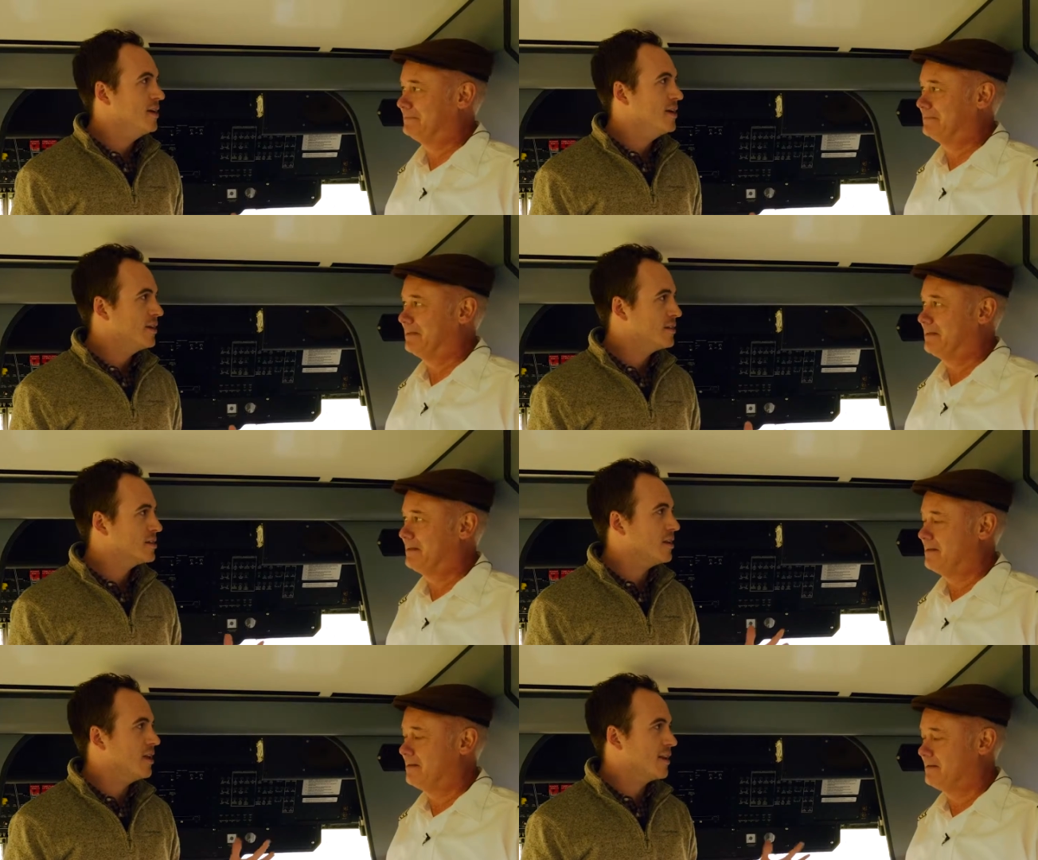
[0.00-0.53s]

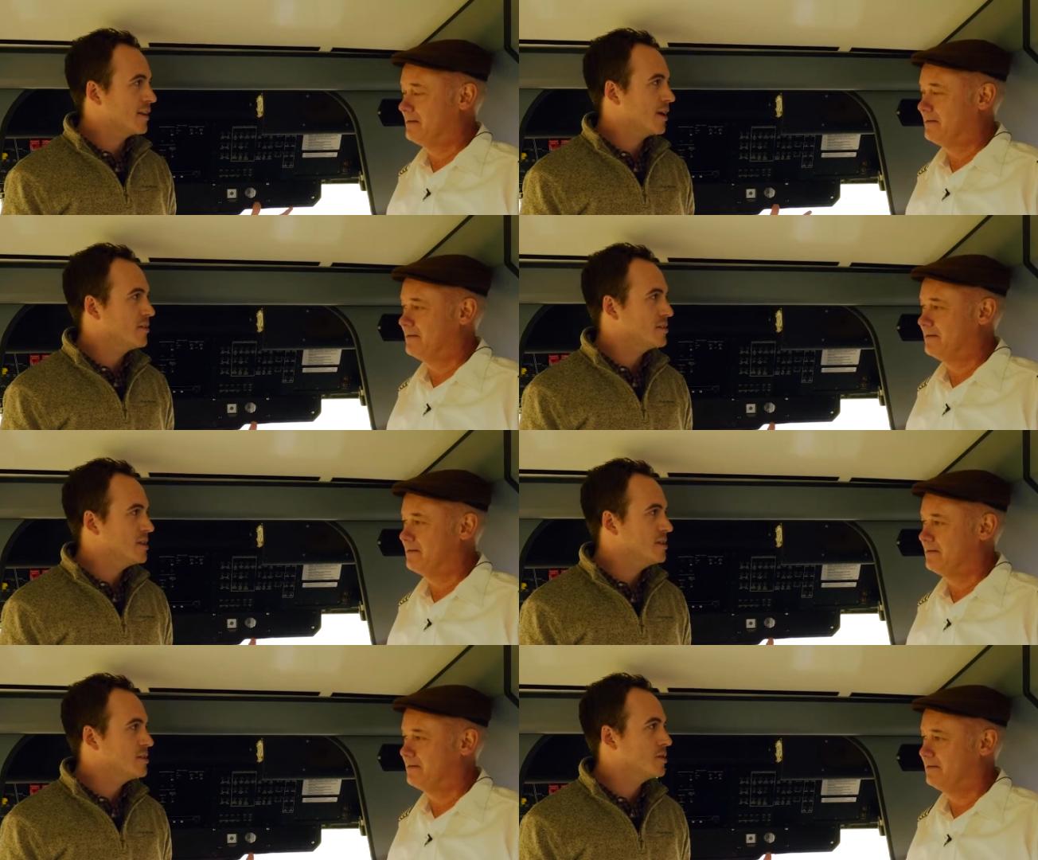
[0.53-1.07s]
Speaker 1: There's a lot that
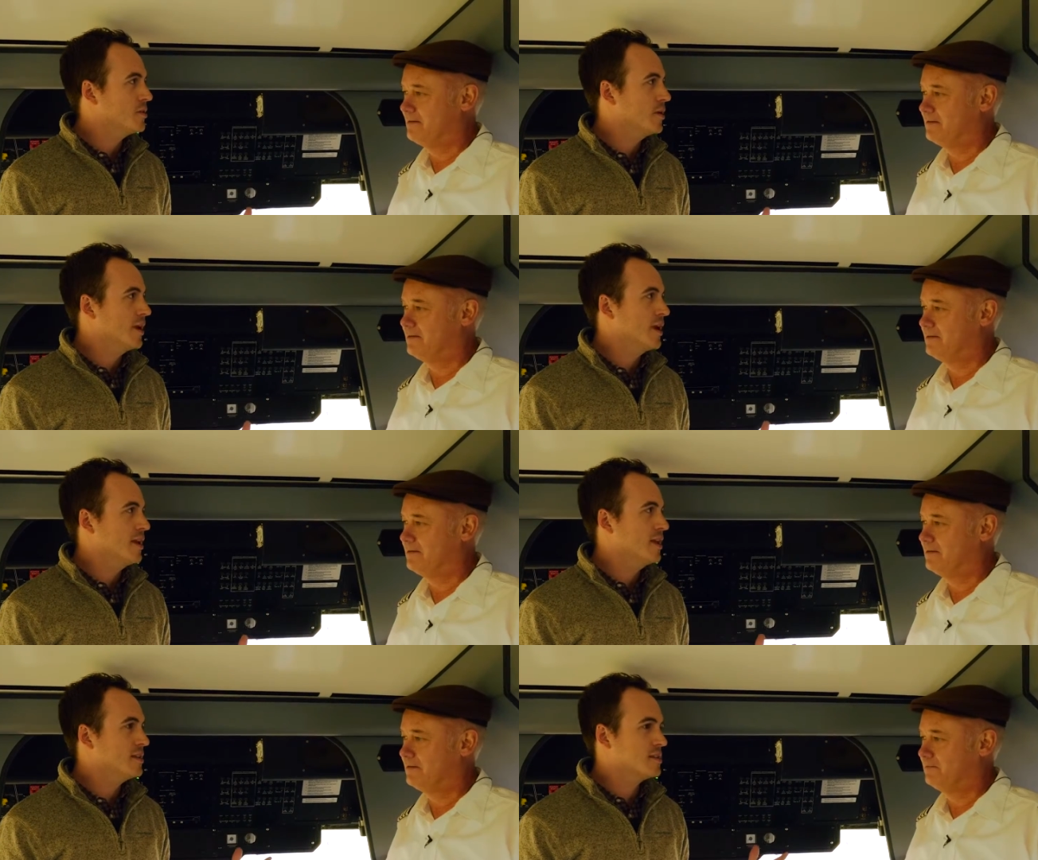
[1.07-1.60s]
goes into it,
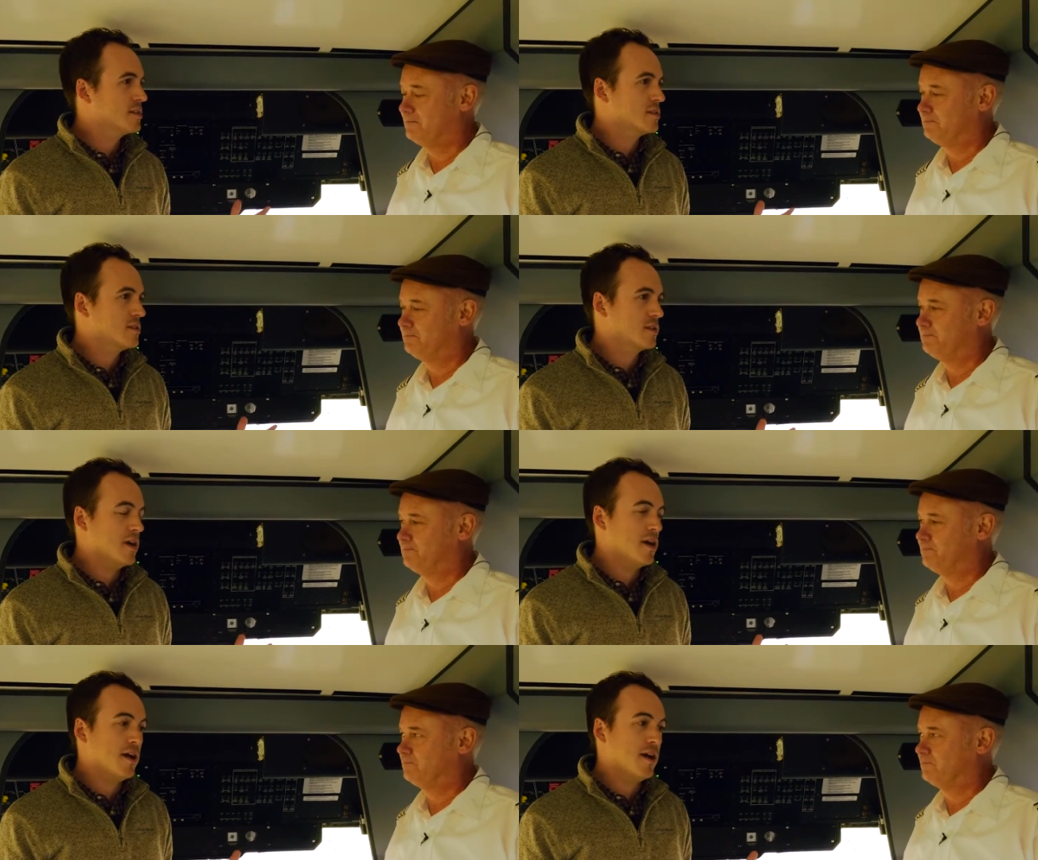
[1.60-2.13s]
and
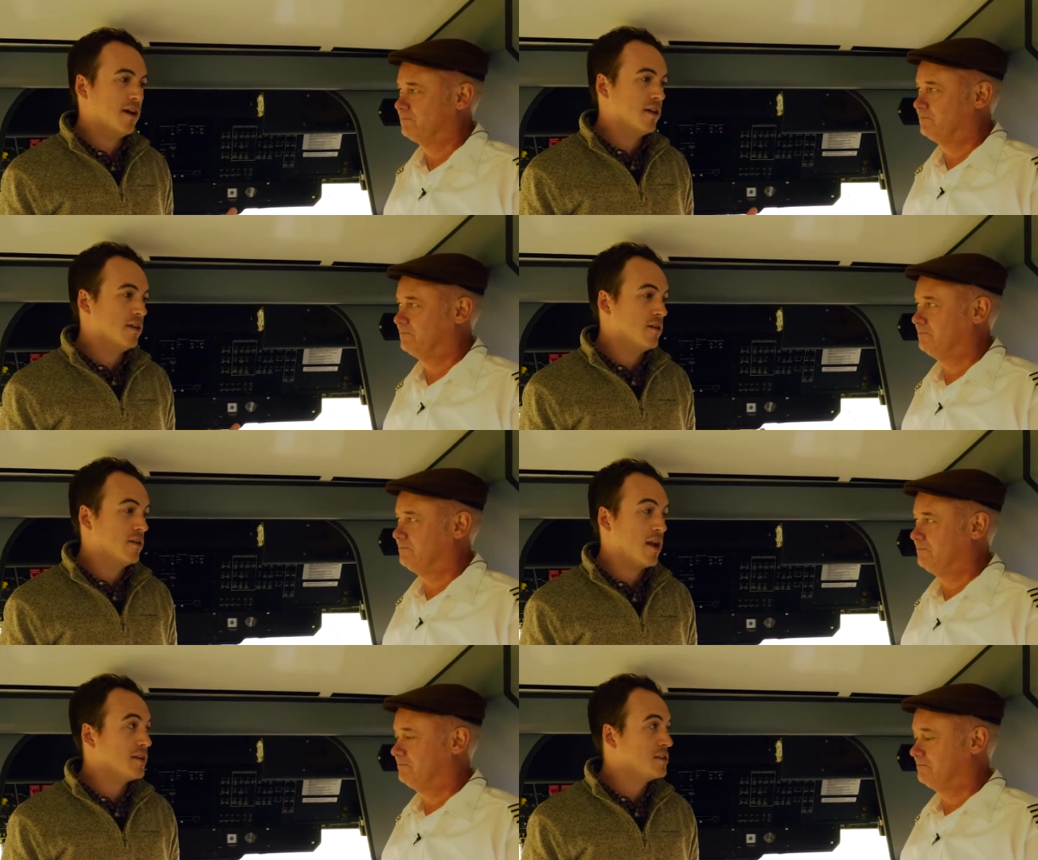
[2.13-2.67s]
it's uh, you
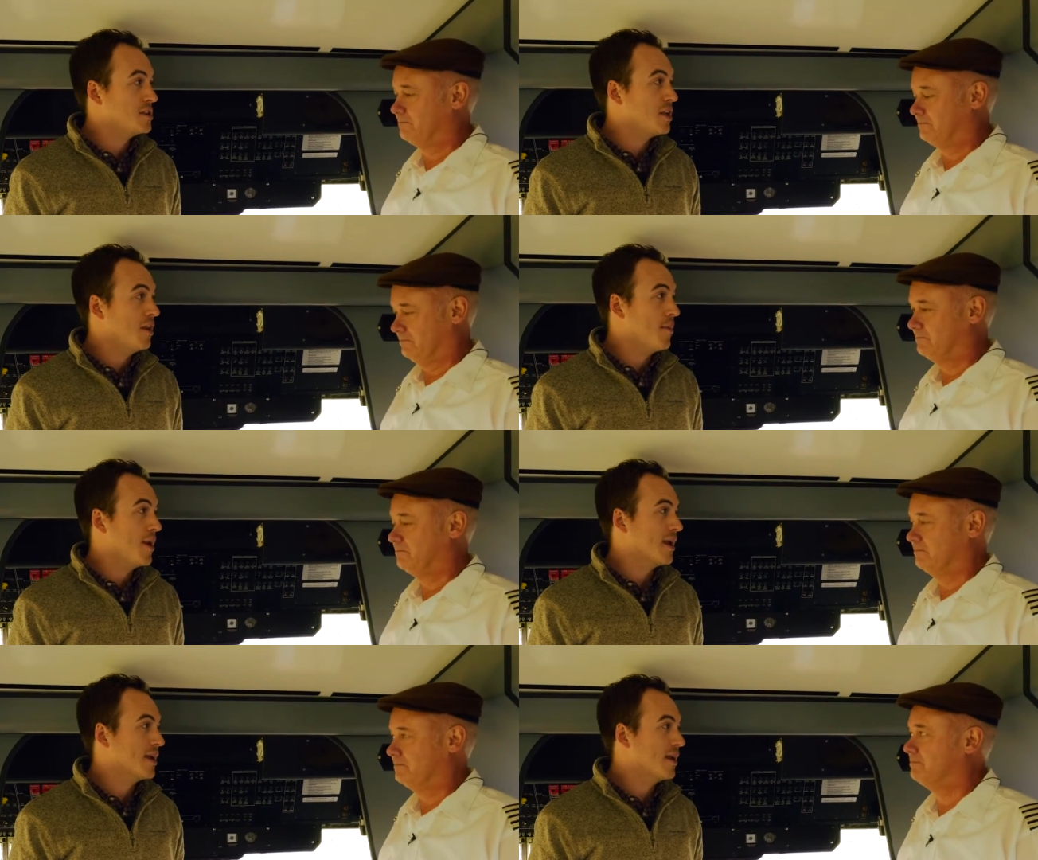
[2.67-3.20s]
know, not just
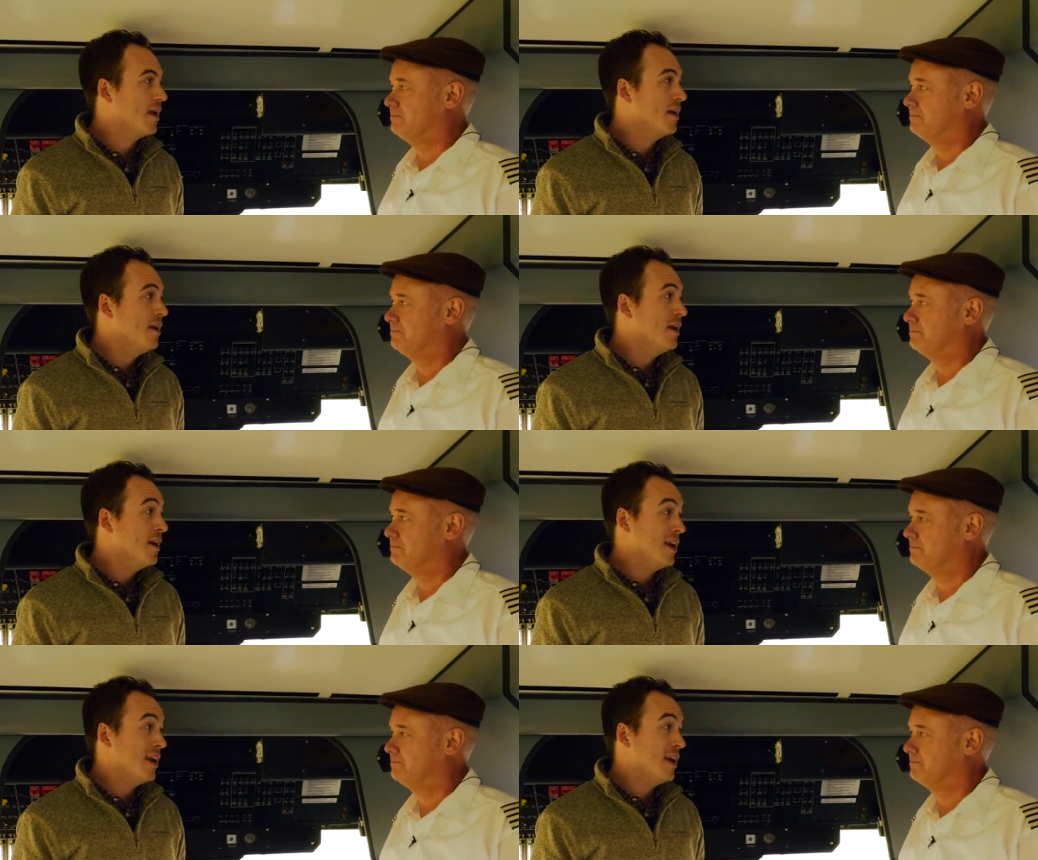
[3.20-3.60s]
anybody can.